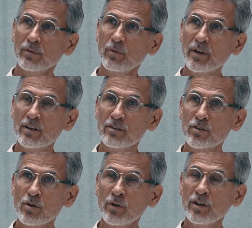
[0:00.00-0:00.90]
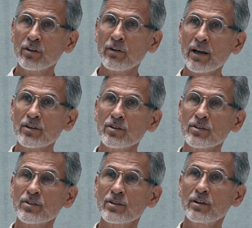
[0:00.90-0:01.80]
weak, strong
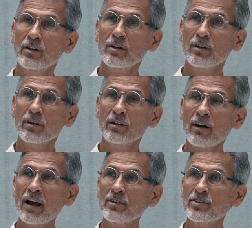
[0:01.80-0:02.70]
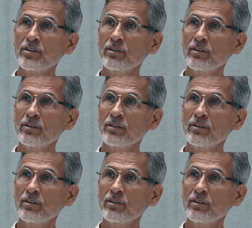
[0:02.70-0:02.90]
interactions, gravity,